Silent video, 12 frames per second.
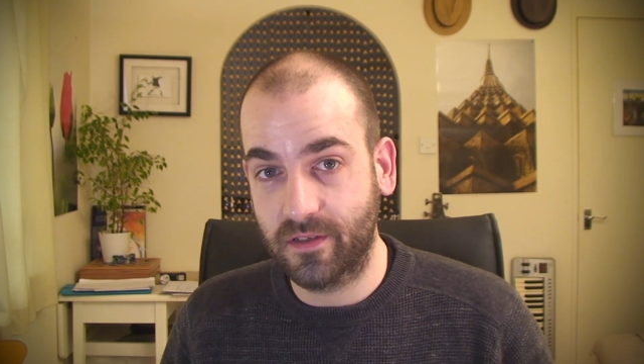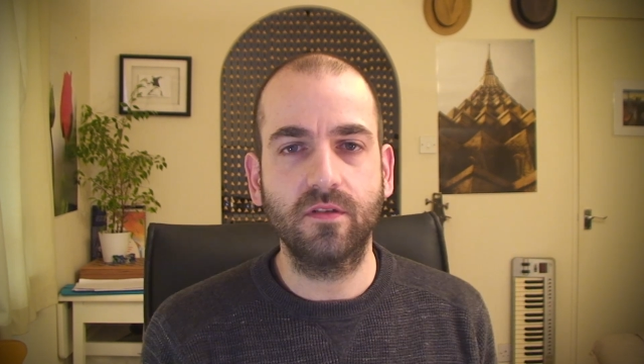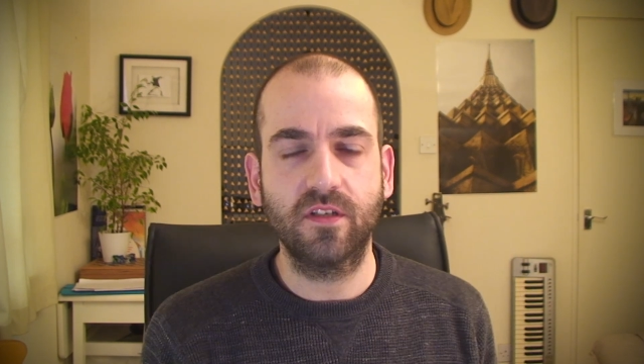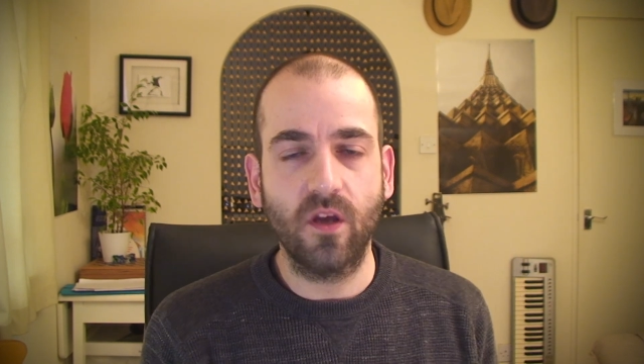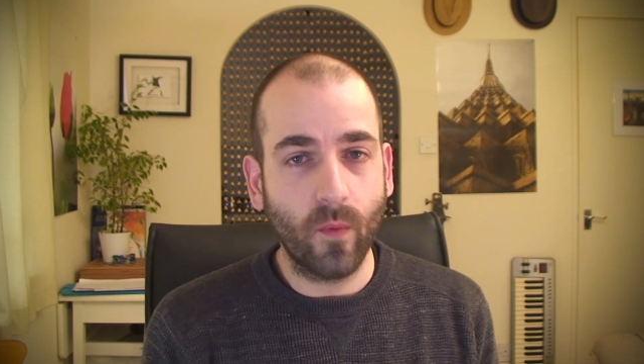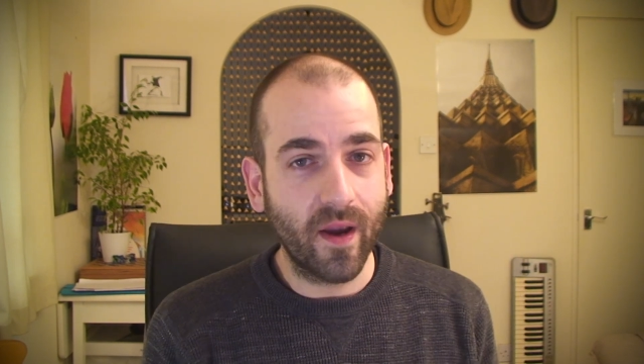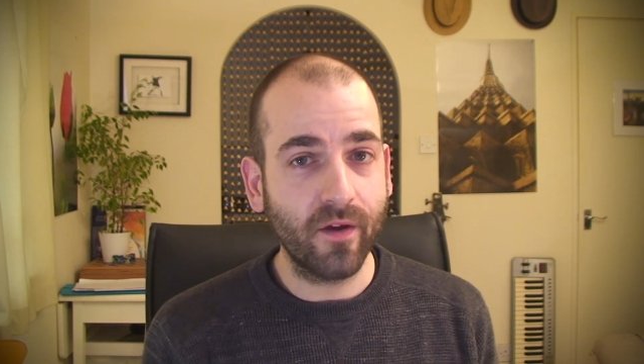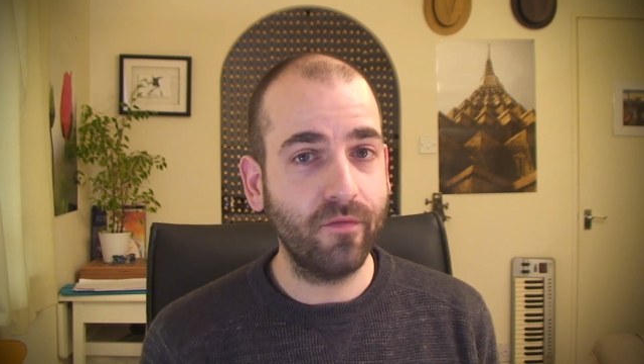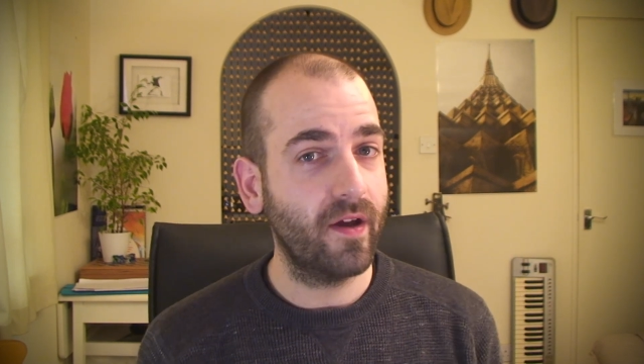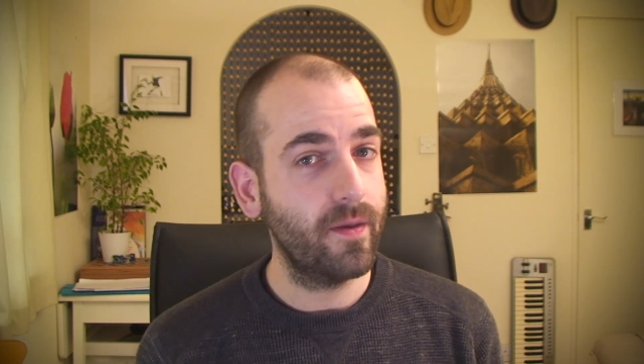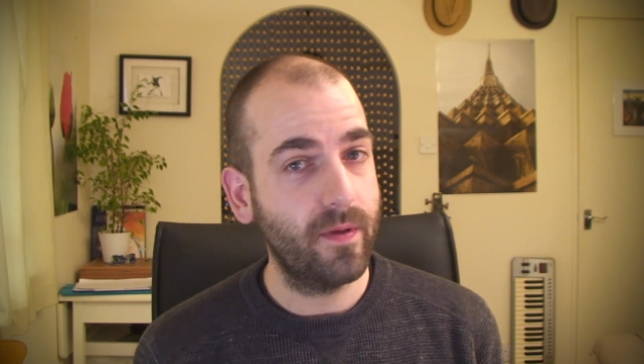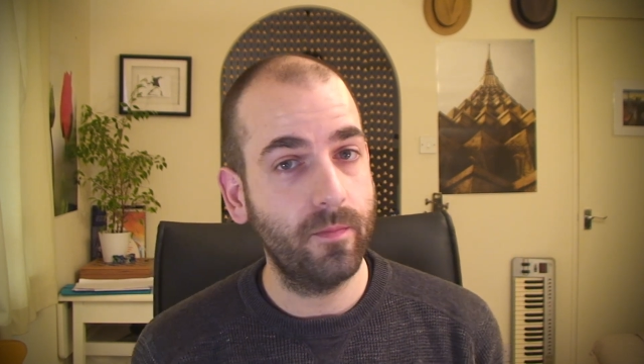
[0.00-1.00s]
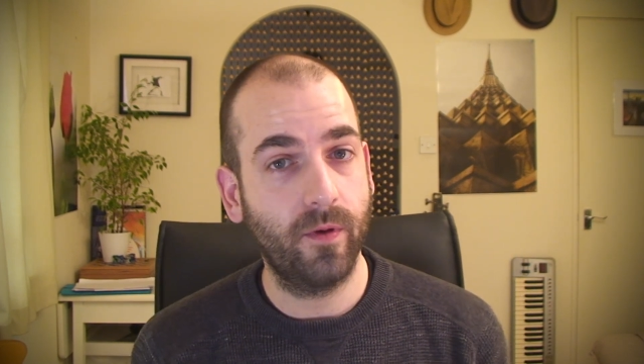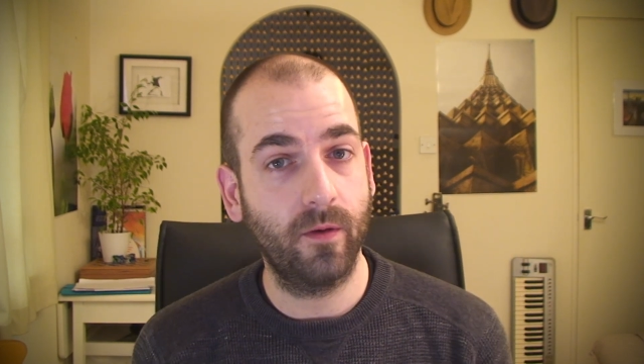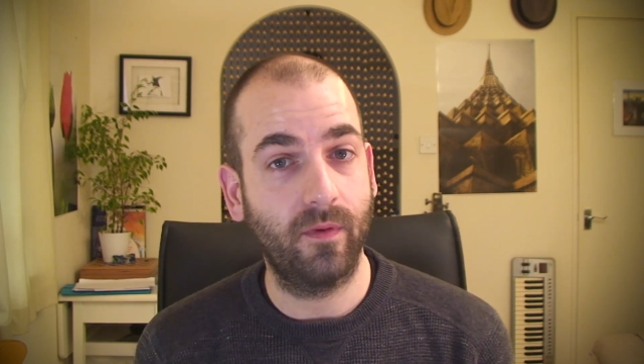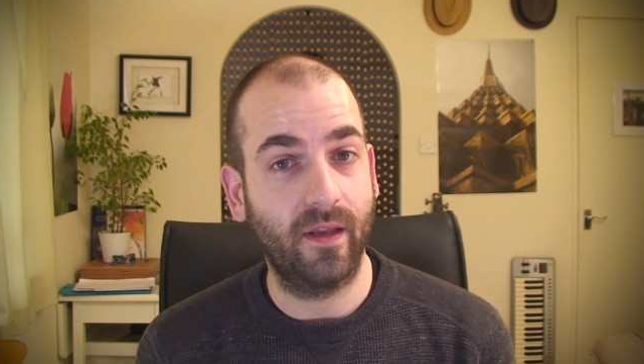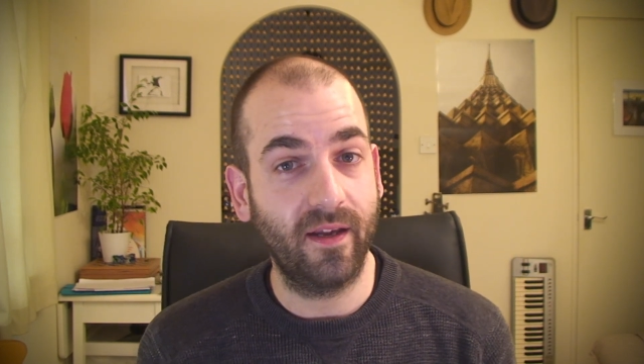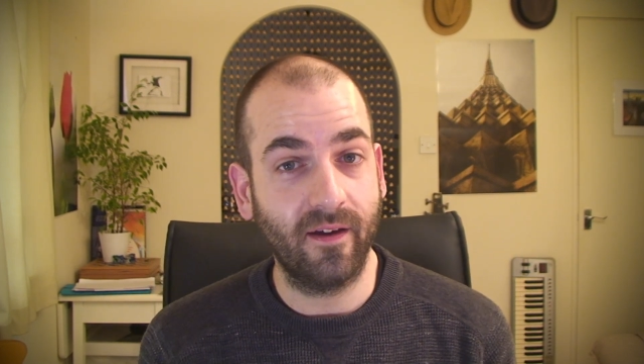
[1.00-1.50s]
So when I vape in
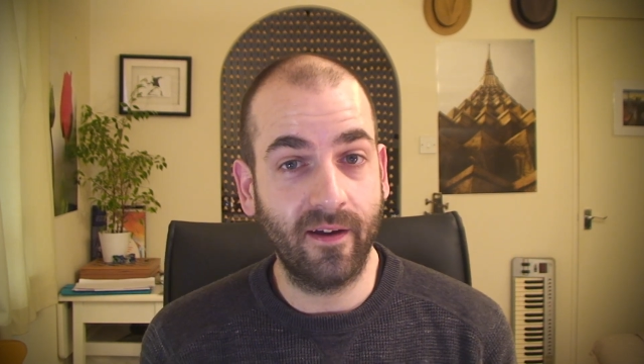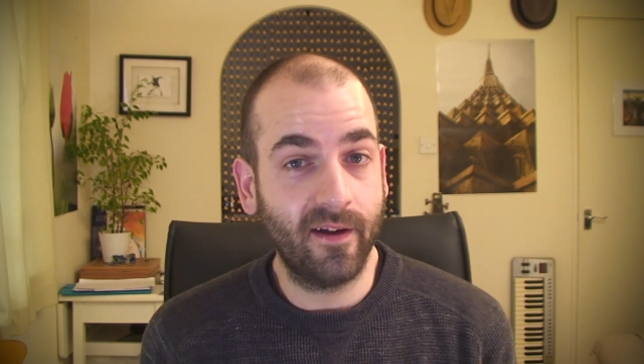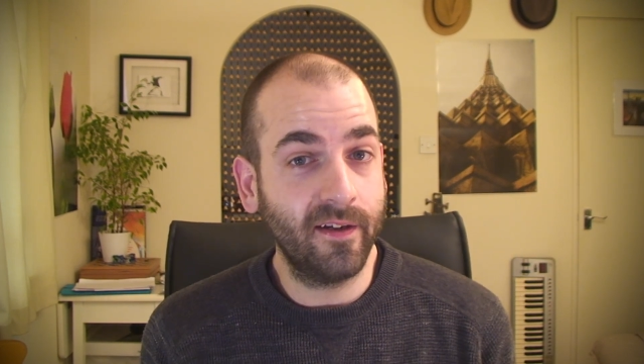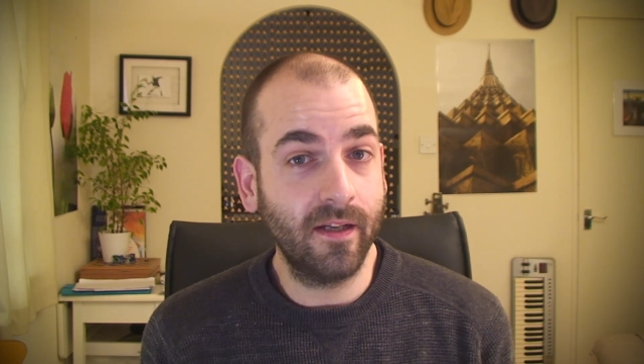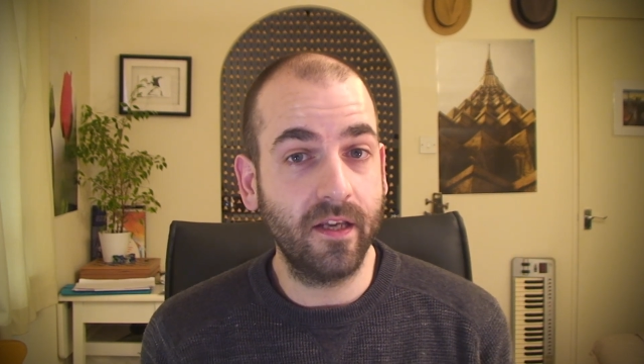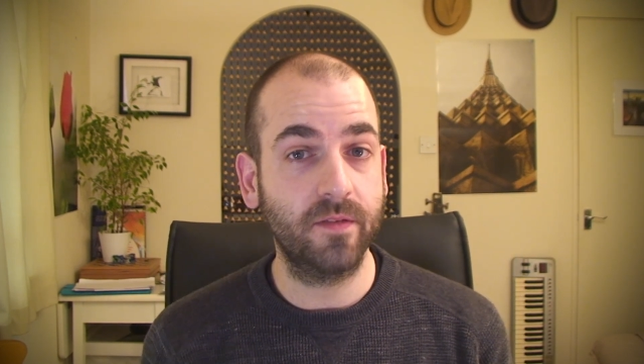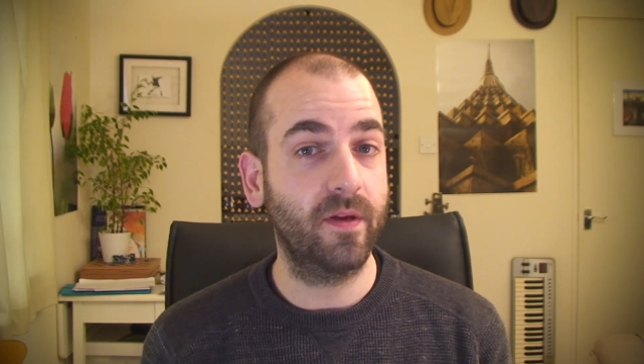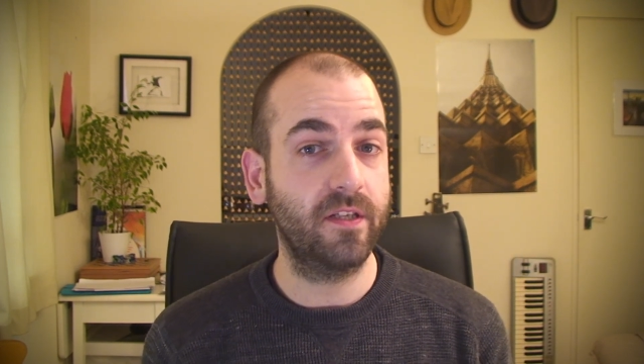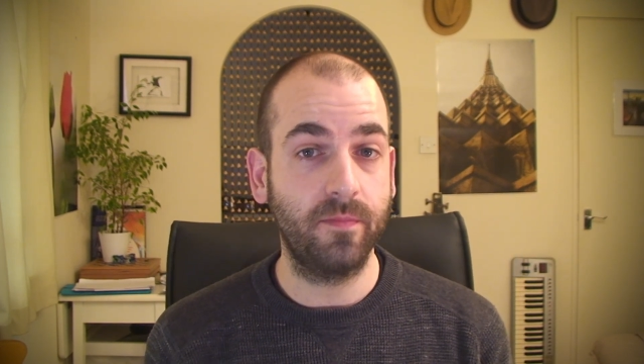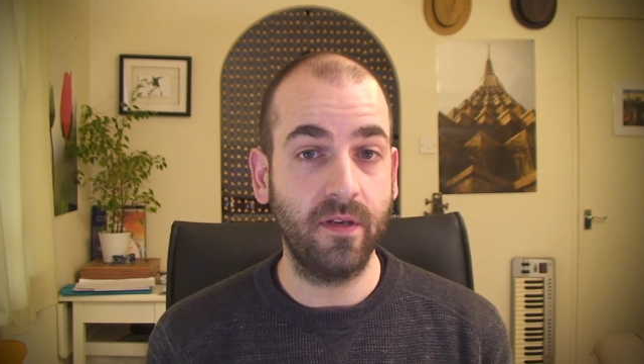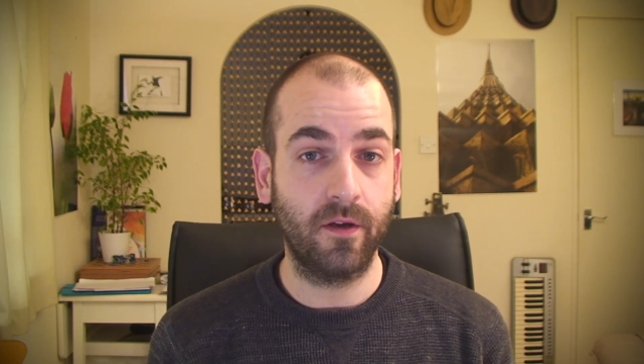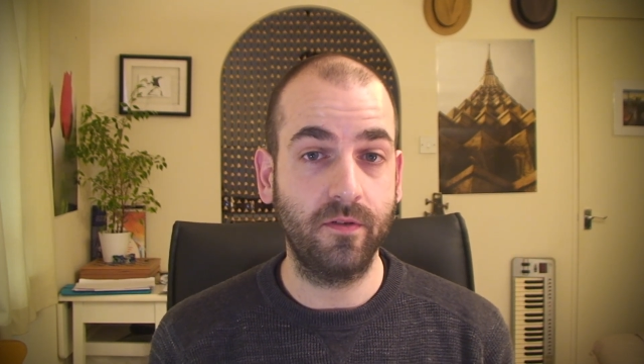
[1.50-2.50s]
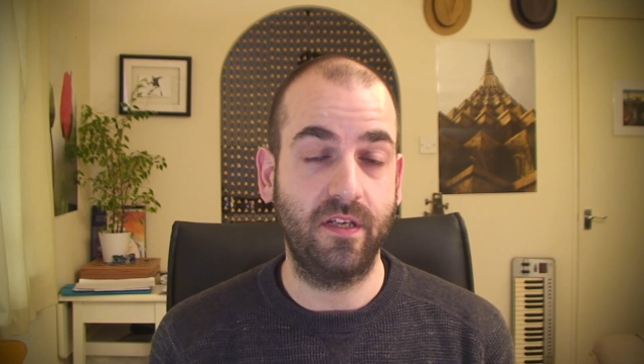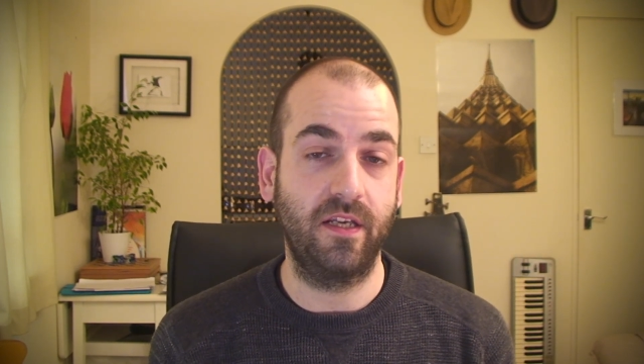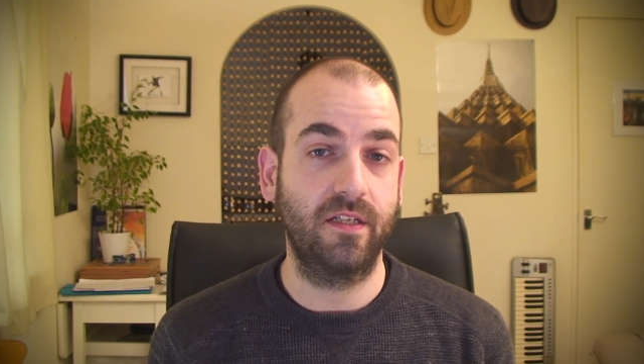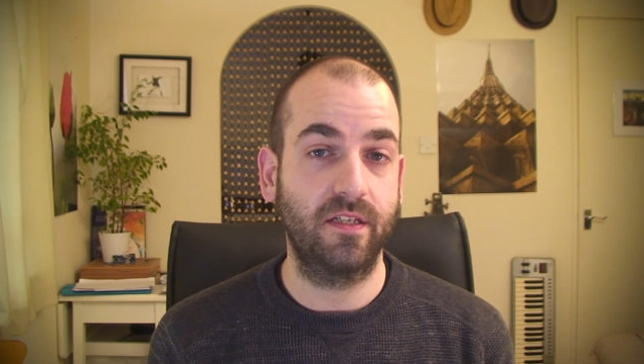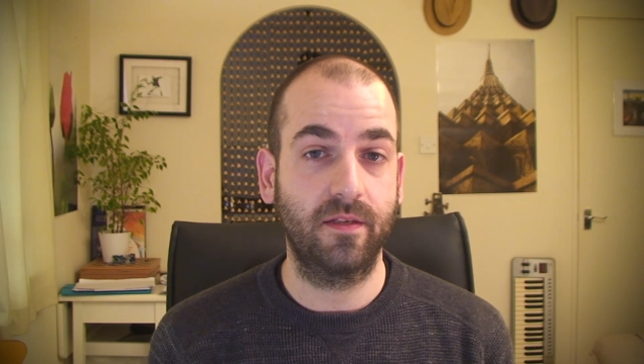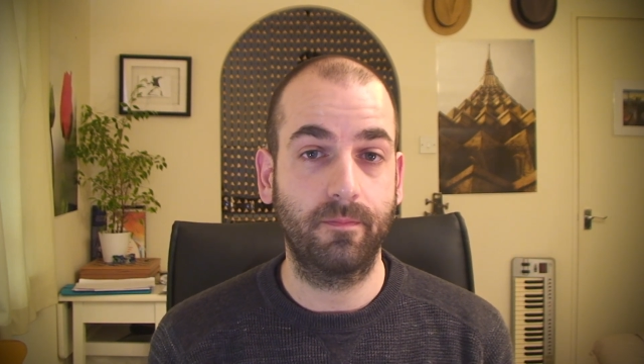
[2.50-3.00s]
public, I hardly expect to be
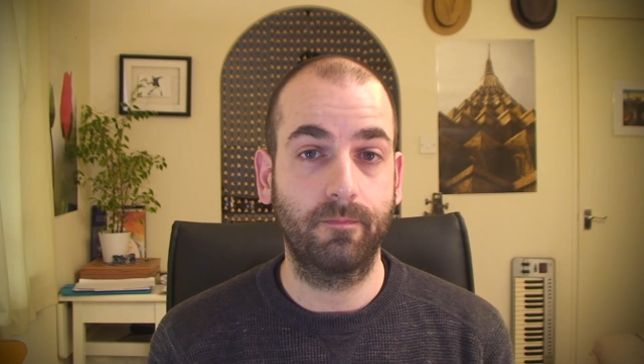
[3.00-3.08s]
noticed.